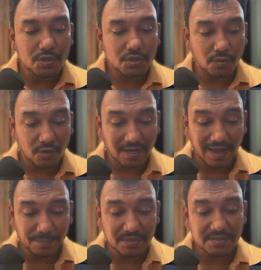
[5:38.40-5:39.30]
So what
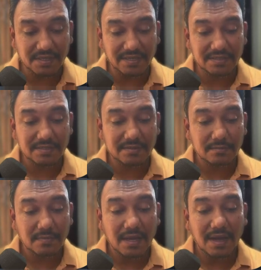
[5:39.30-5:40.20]
happens is
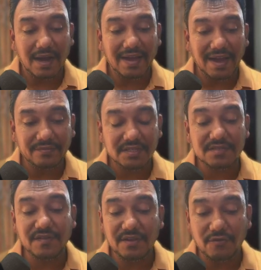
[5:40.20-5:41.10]
I have
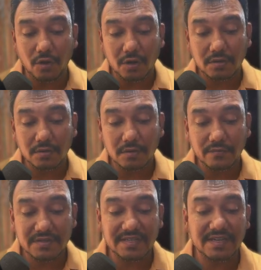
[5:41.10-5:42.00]
this v-for
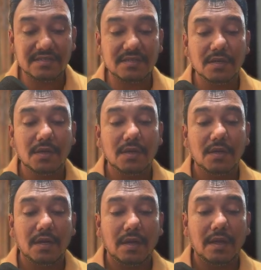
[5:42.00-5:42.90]
which says
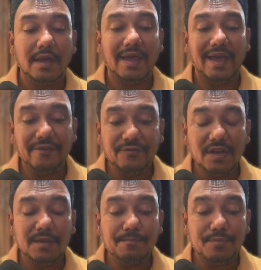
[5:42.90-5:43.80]

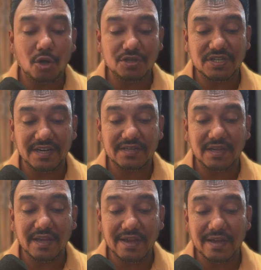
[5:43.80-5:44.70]
every project
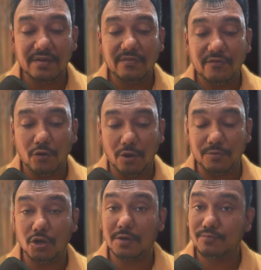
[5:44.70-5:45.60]
in
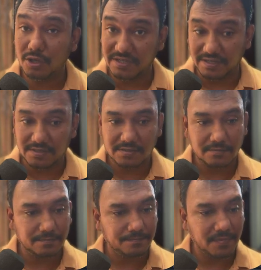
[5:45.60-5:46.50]
form.projects,
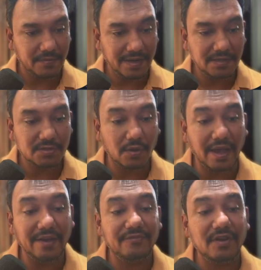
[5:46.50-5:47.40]
right? So
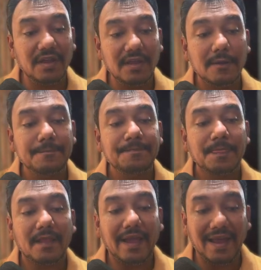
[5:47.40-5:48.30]
every
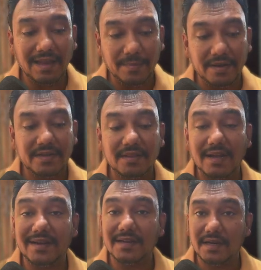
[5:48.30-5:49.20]
element in
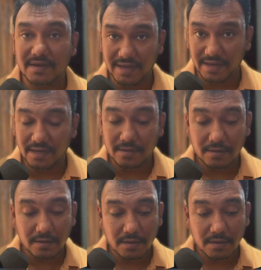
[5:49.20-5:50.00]
that array,